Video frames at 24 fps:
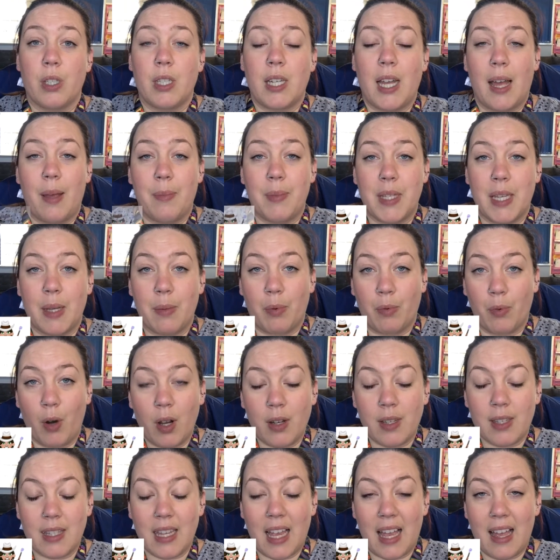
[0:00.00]
on to Times Table
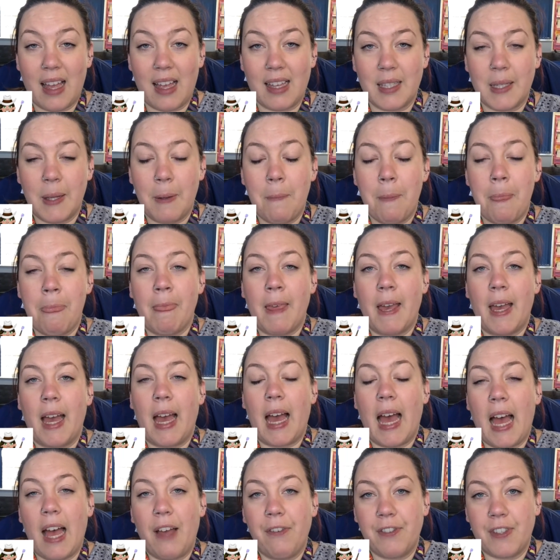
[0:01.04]
Rockstars.
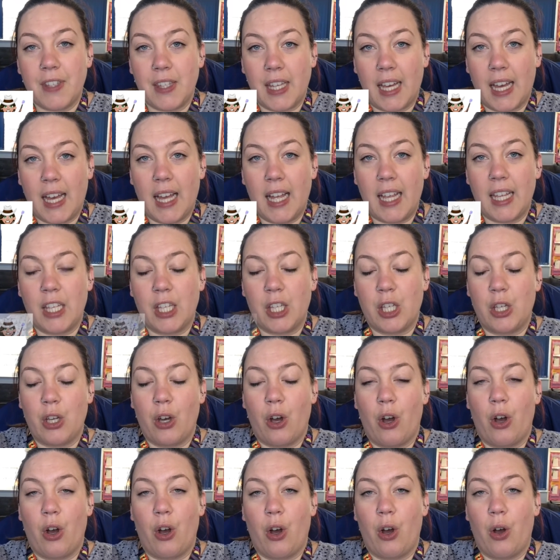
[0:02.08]
After that,
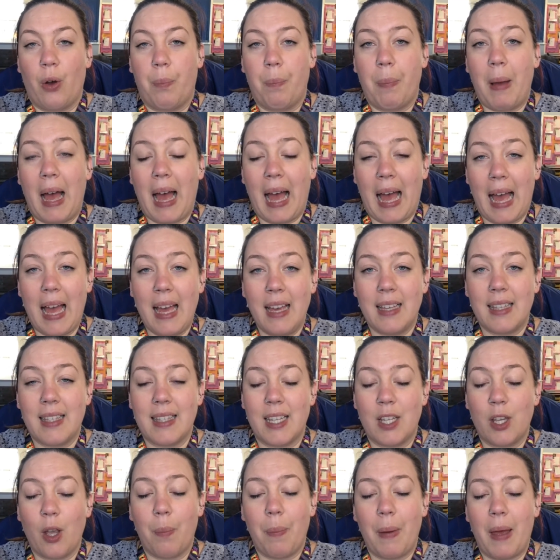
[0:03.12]
your
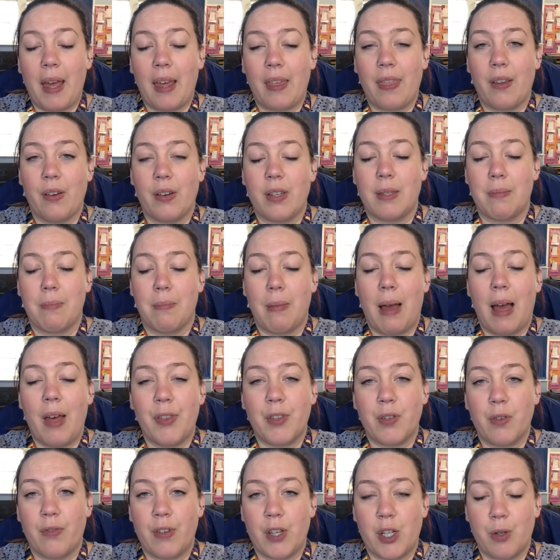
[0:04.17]
packs, in your pack there is a
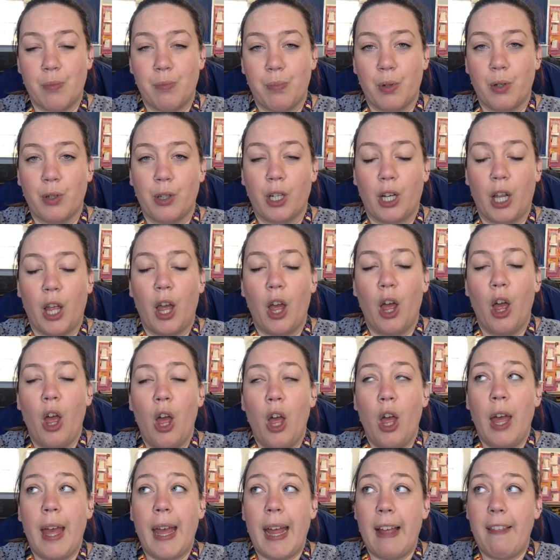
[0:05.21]
maths revision booklet.
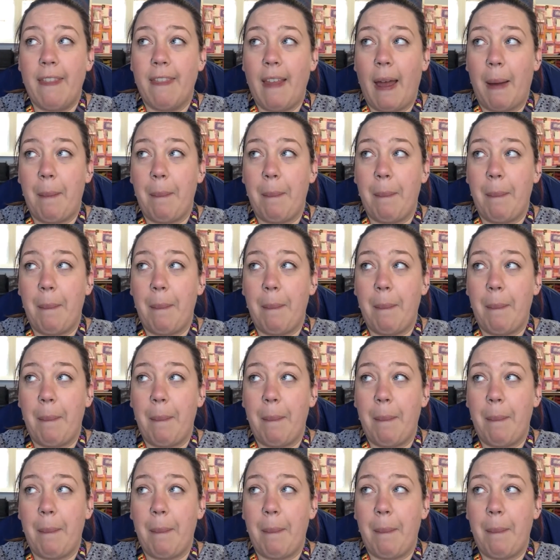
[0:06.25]
In